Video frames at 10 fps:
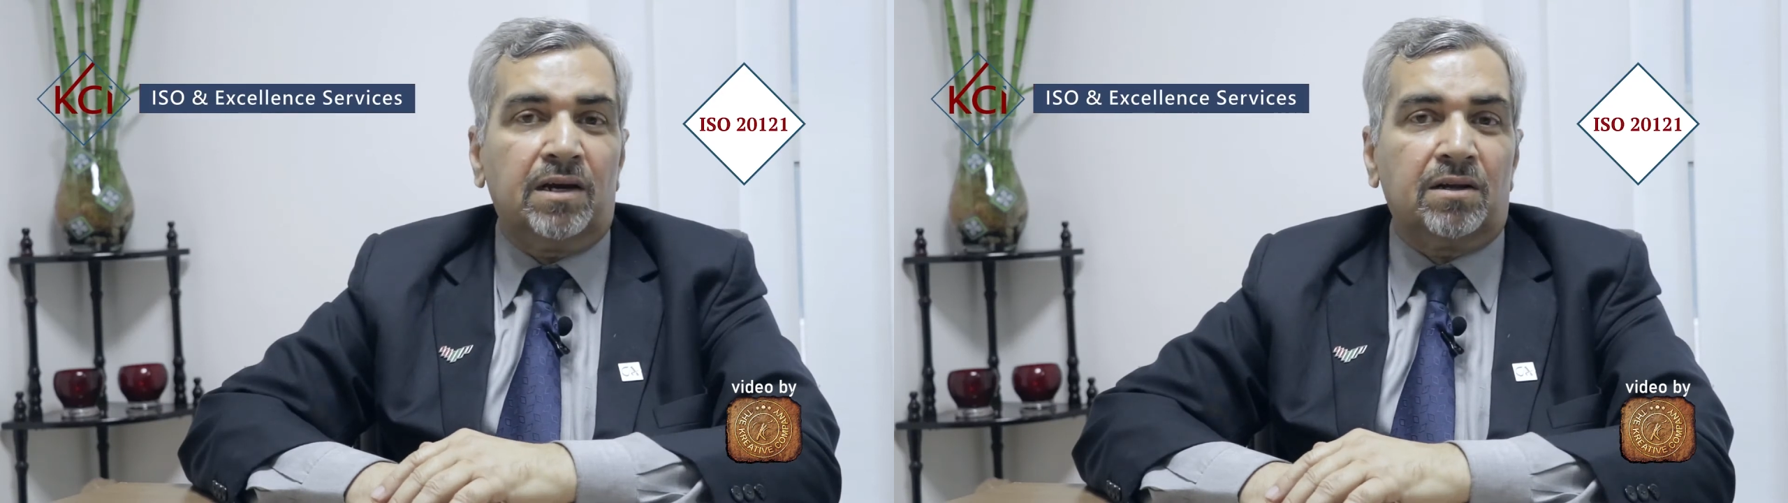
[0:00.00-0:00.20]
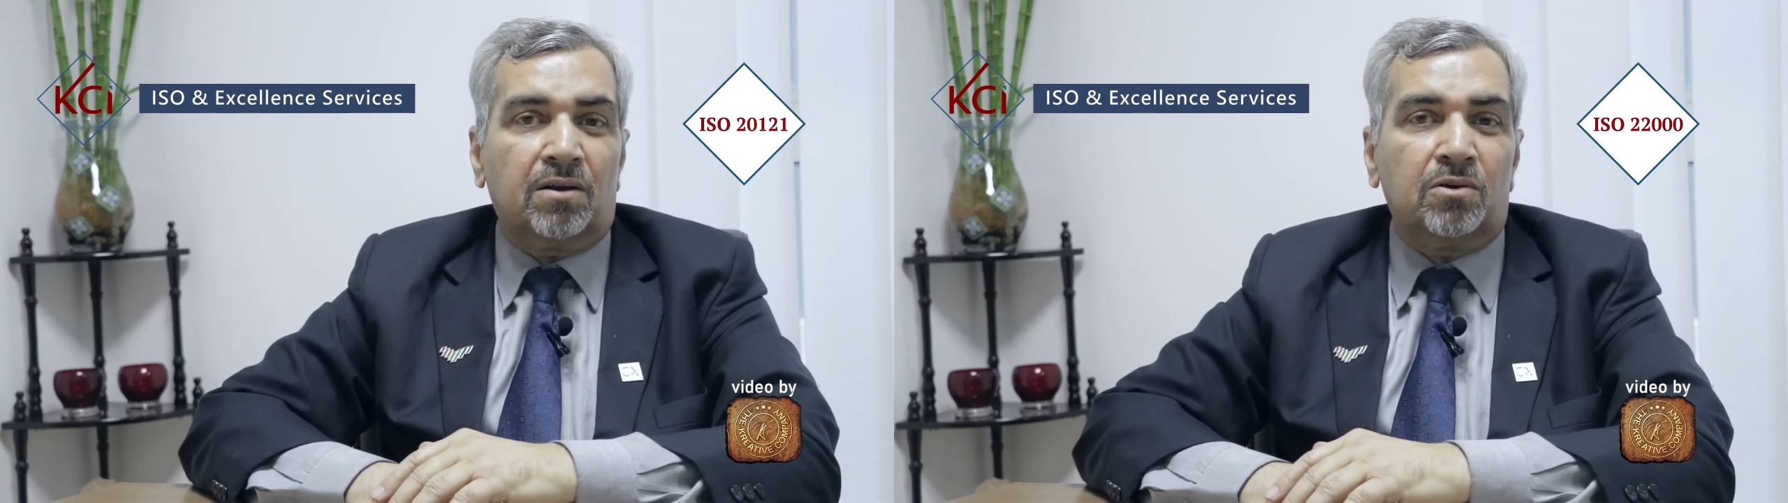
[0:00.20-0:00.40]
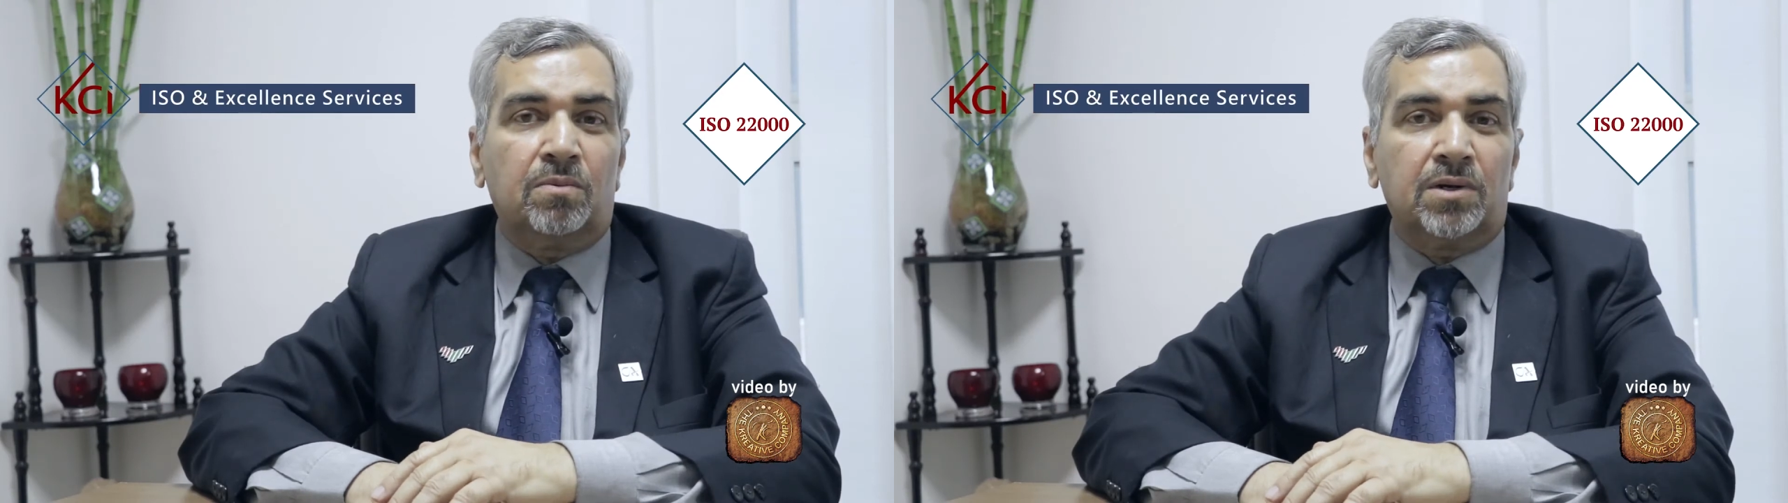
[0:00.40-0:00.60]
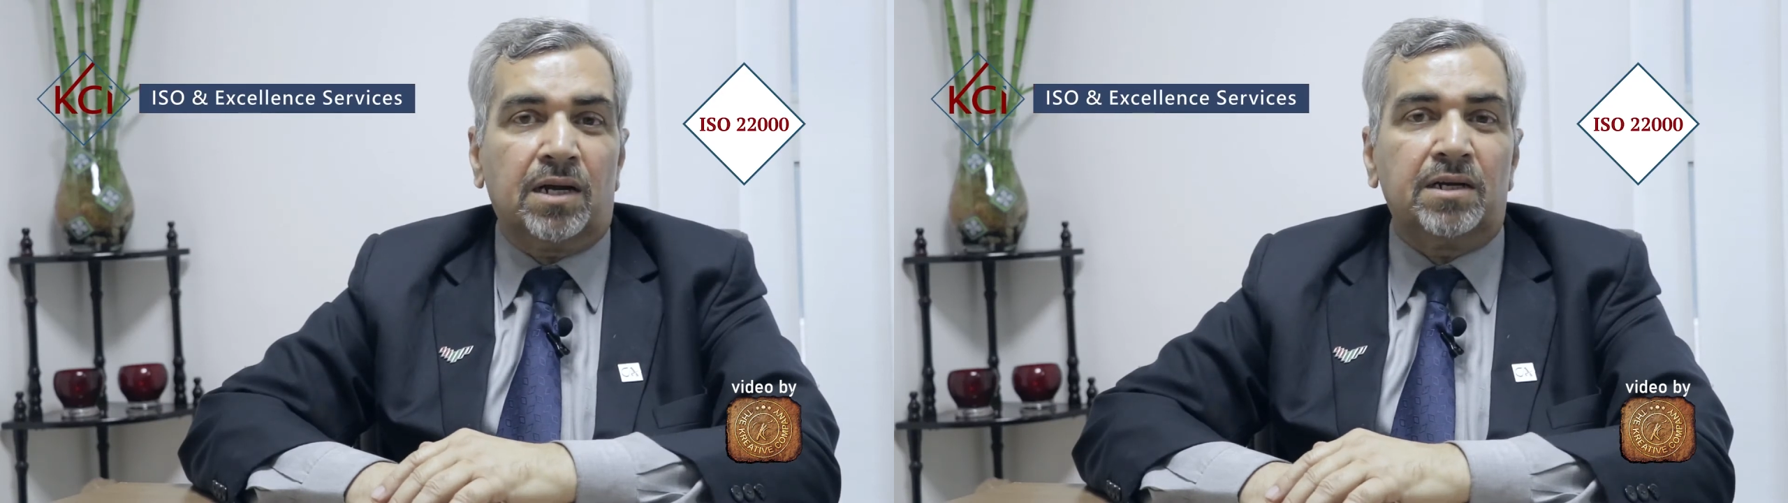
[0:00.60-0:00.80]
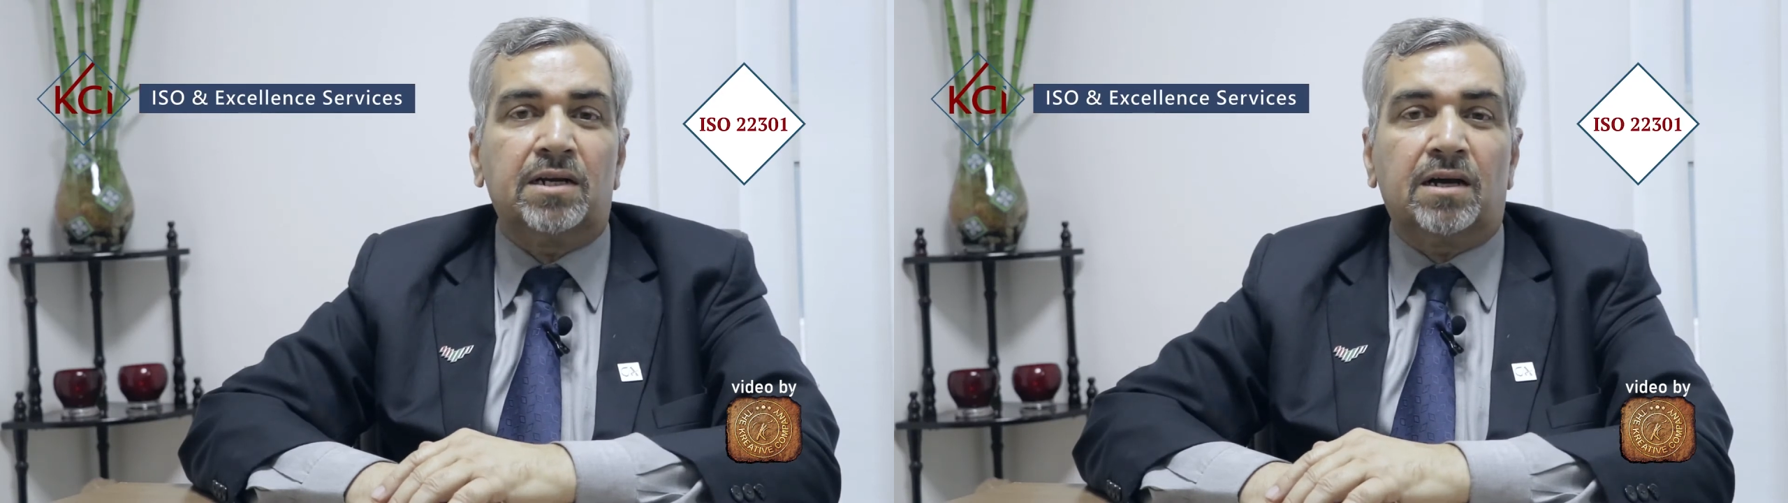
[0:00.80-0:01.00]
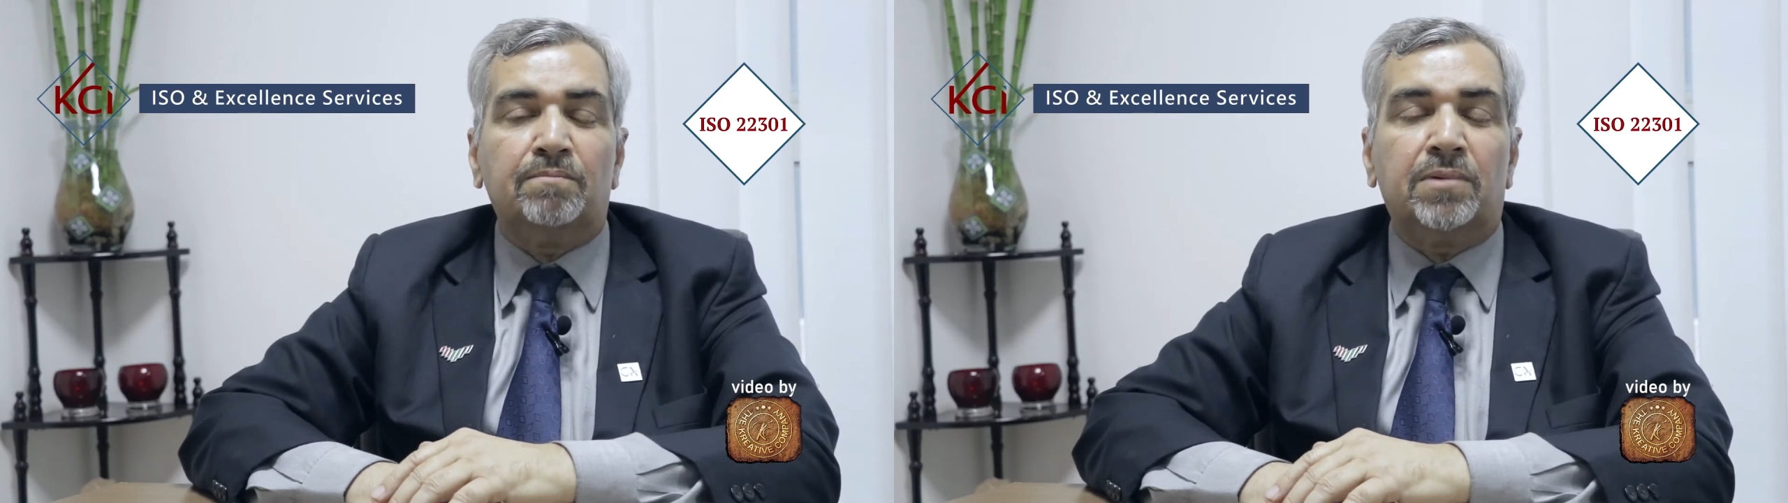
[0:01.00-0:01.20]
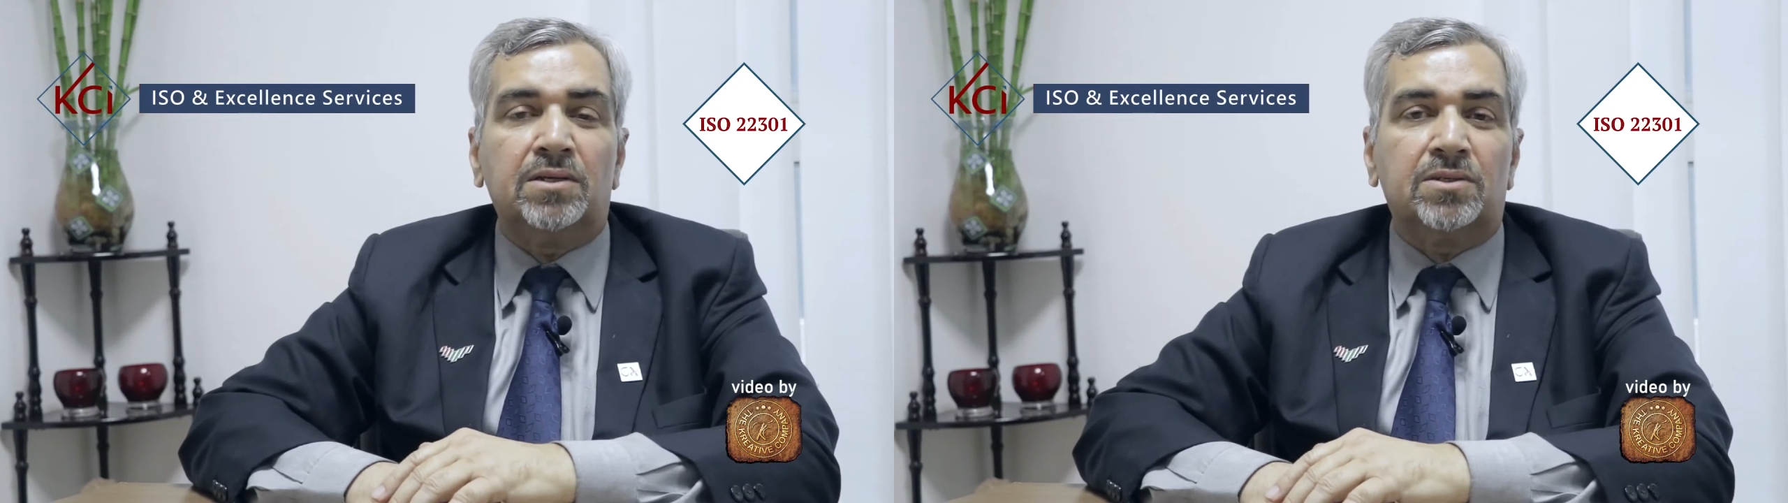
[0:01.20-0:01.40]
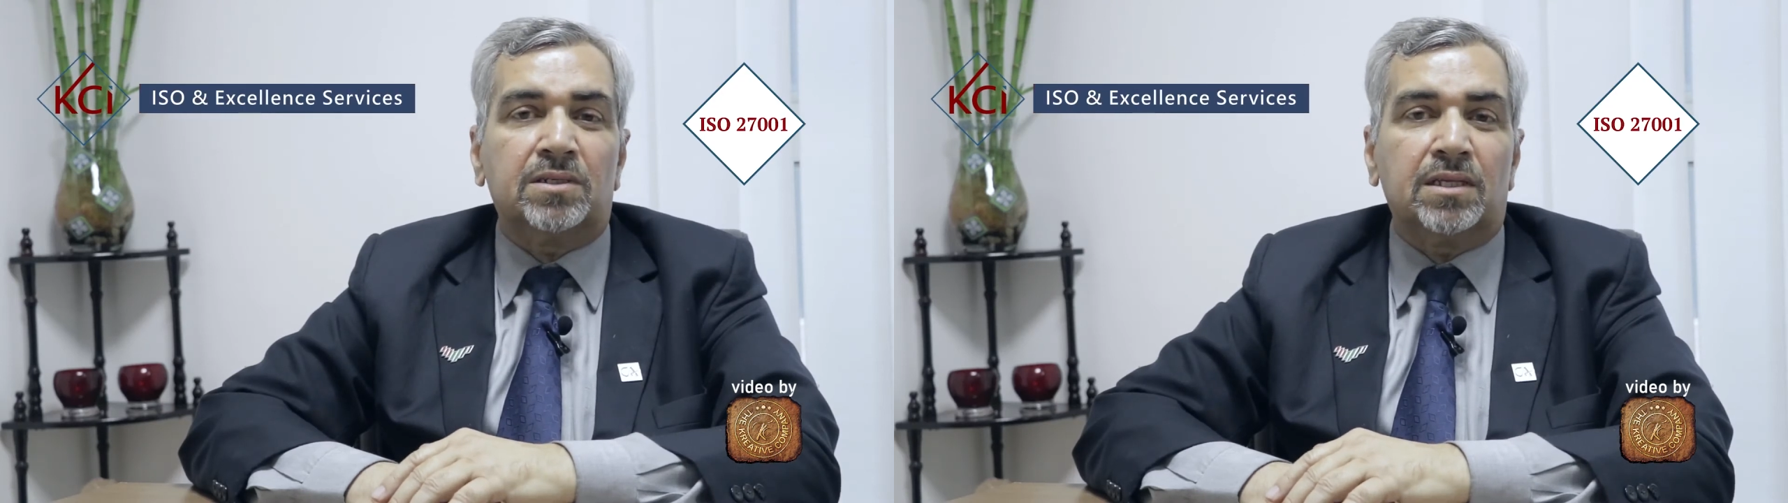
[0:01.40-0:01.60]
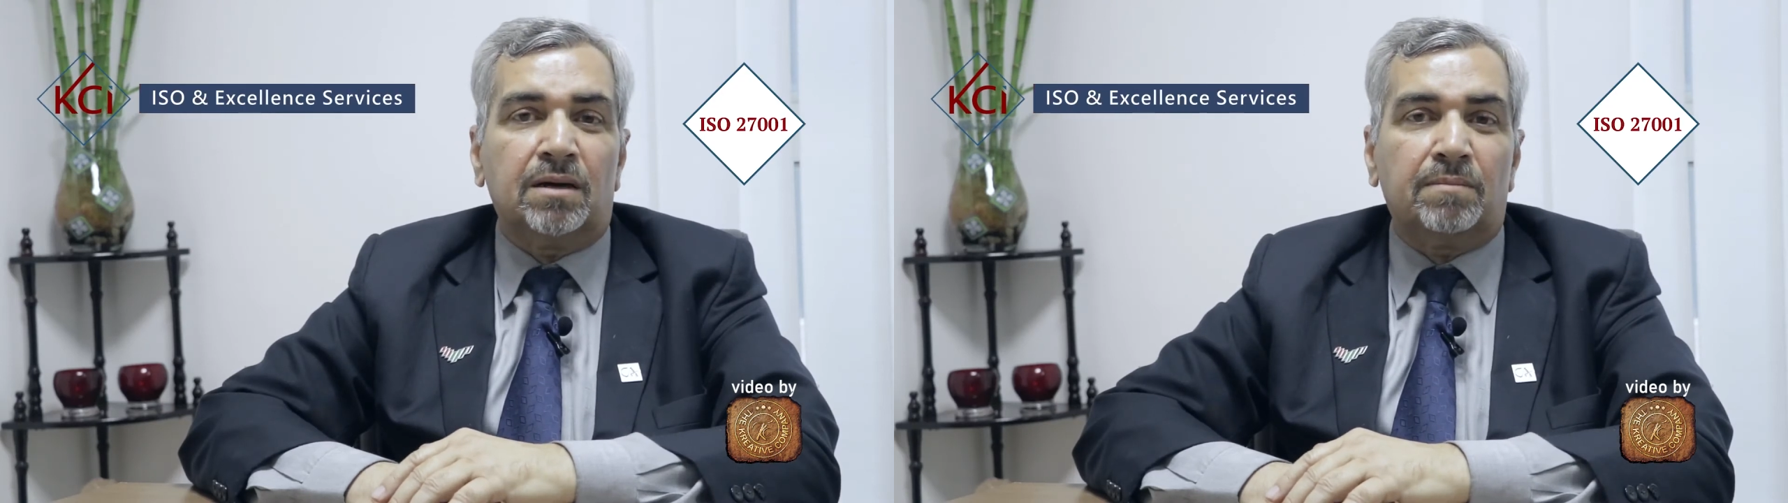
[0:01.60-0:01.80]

done around about 100 companies in